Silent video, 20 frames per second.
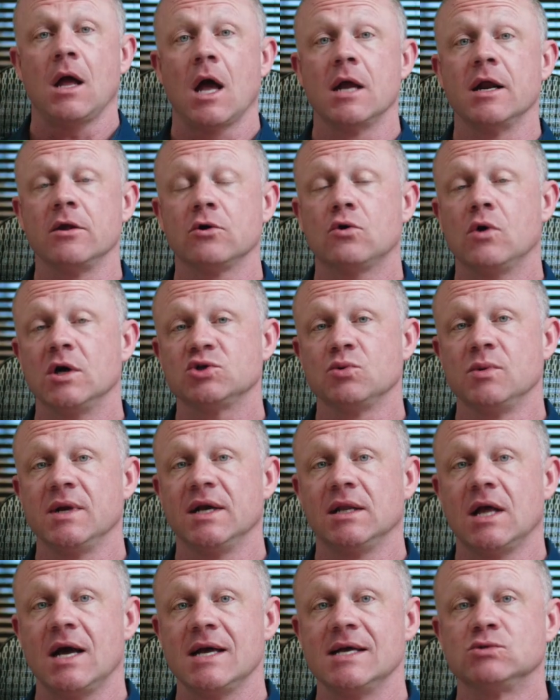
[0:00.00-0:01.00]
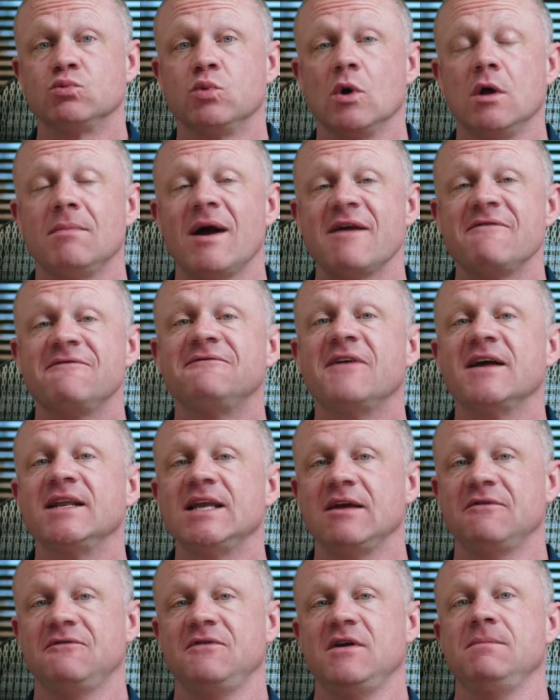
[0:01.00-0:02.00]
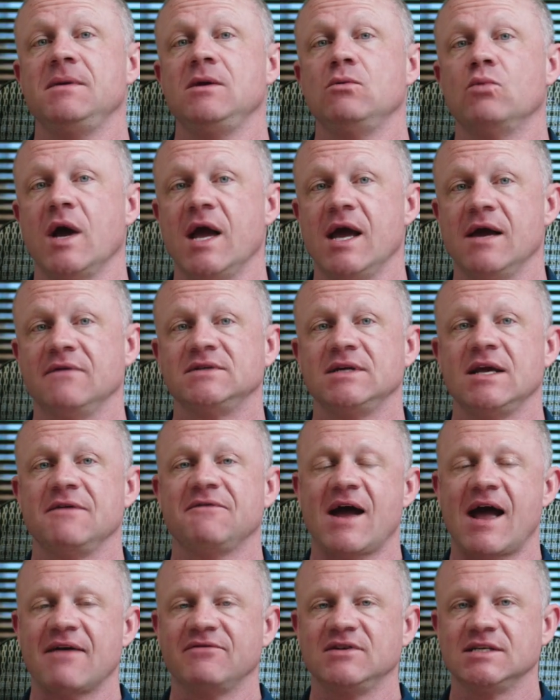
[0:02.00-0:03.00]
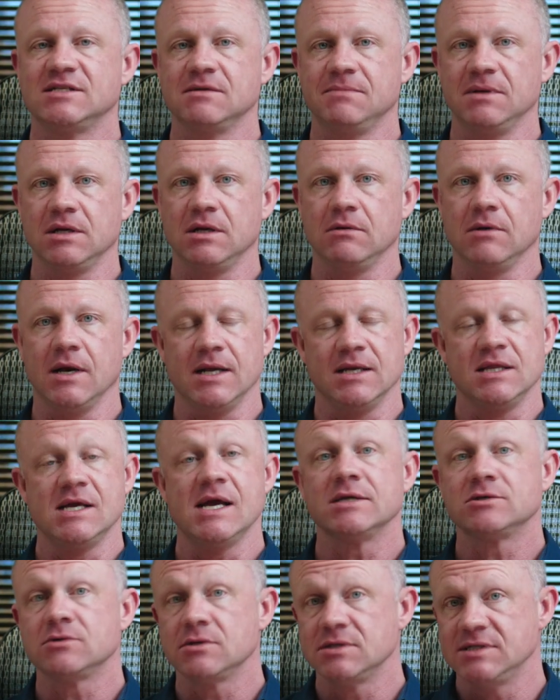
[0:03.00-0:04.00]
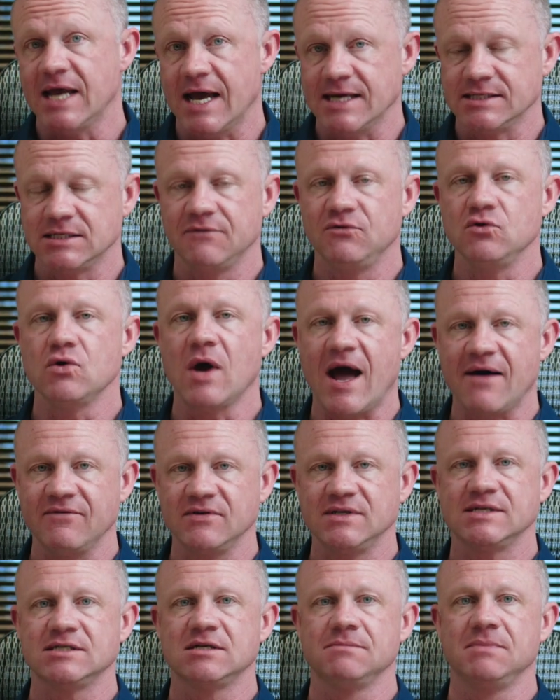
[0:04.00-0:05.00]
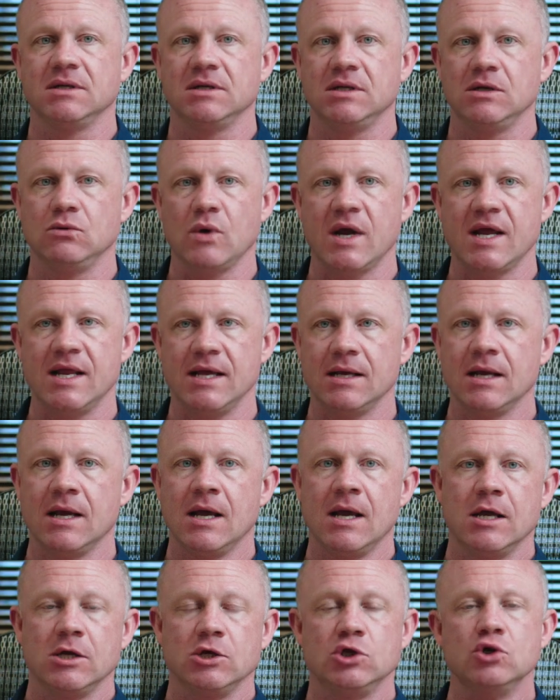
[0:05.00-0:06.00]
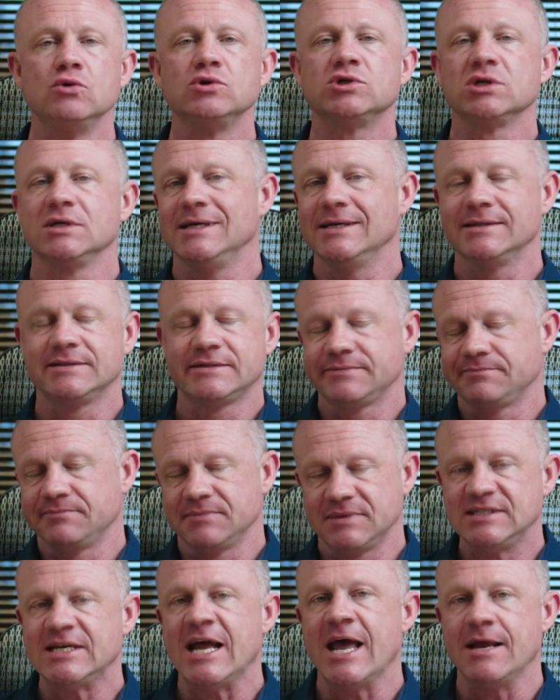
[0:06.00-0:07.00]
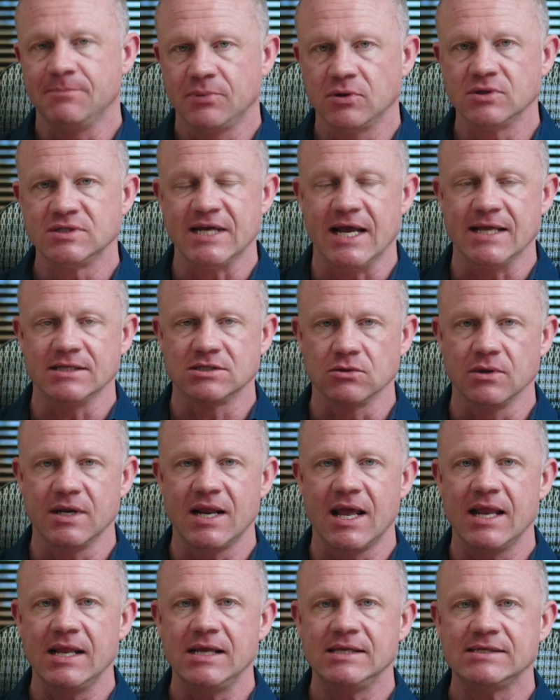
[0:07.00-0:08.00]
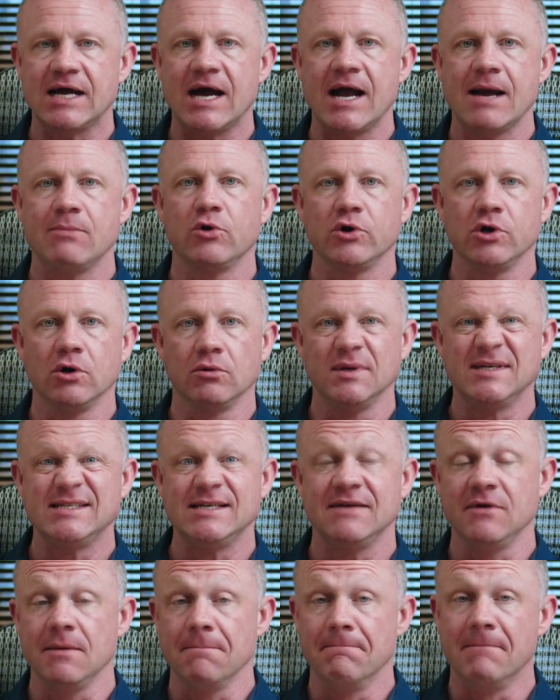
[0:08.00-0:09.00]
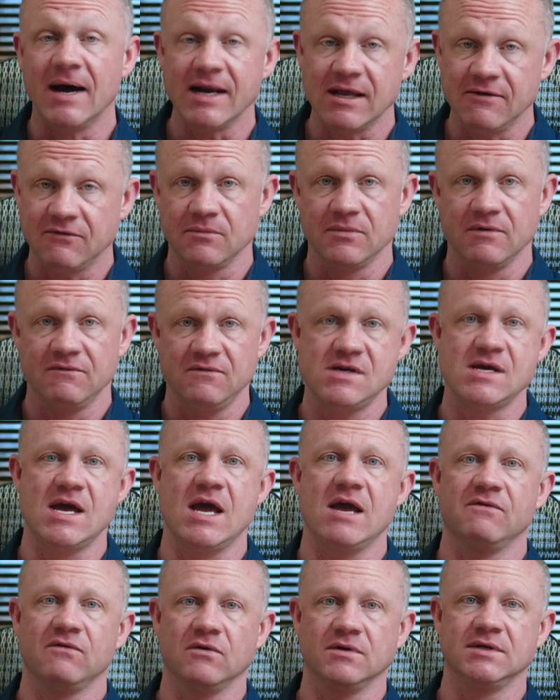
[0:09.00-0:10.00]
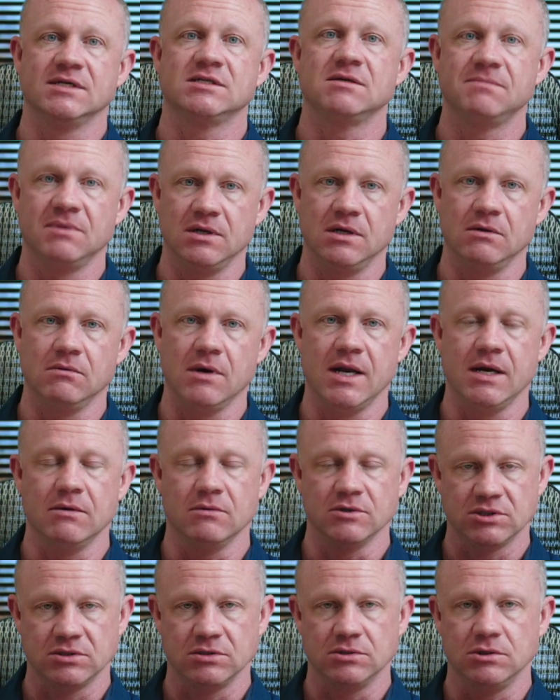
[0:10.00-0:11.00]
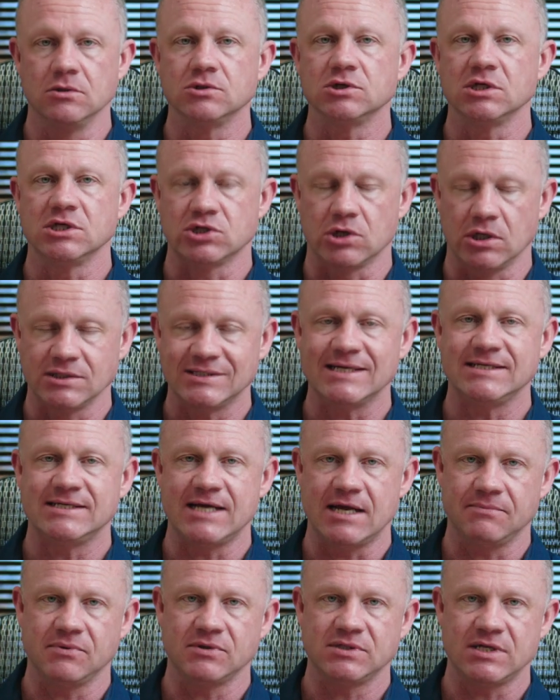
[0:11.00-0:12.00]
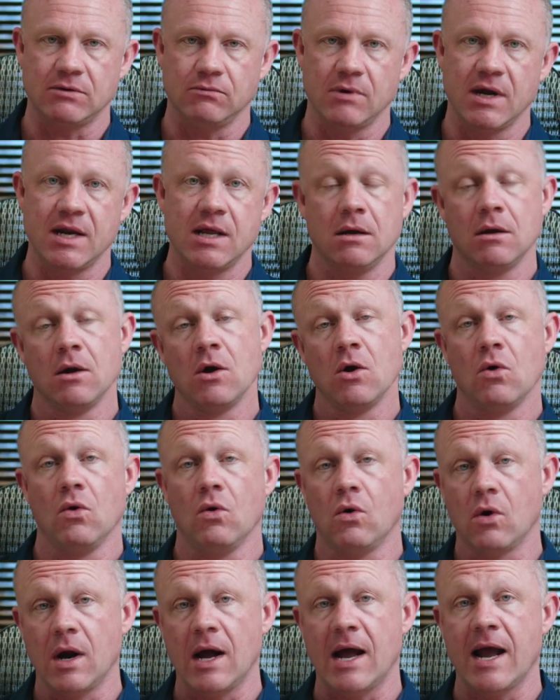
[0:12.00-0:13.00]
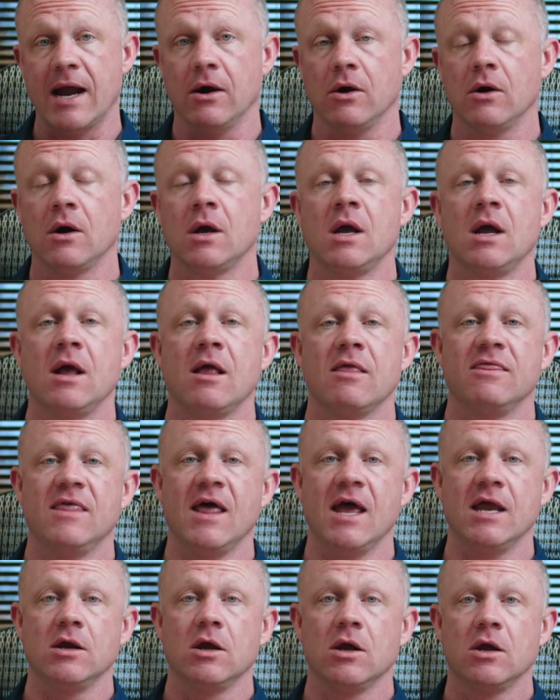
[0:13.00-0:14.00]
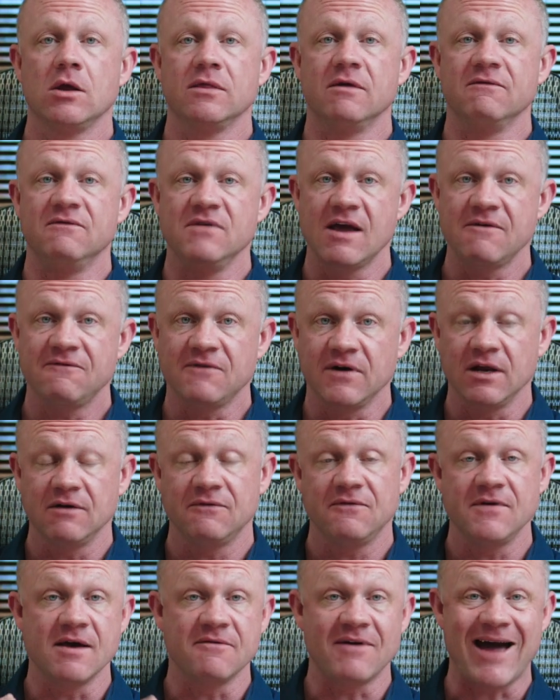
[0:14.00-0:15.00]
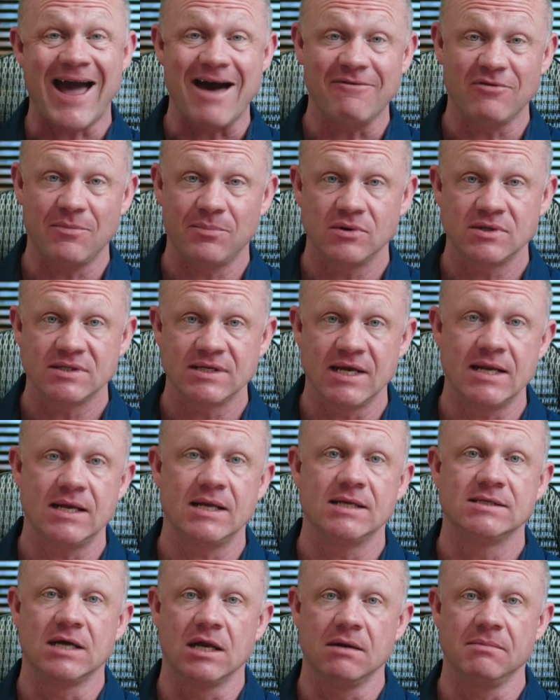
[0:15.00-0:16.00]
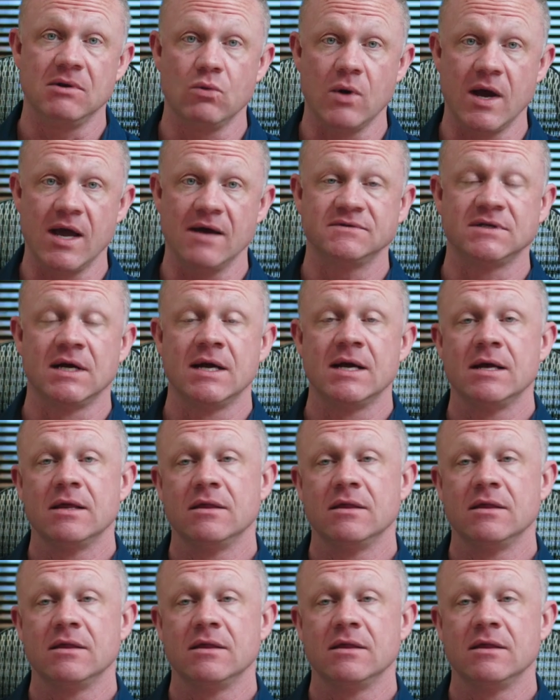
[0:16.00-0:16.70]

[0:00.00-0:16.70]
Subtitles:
Another question we get a lot is, will my funding fee be waived if I have a disability rating? The answer is yes. If you have a disability rating, usually it's 10%. So at any time where you're receiving money from the VA for a disability rating, which usually starts at 10% rating or higher, then the VA funding fee of 0.5% is going to be waived.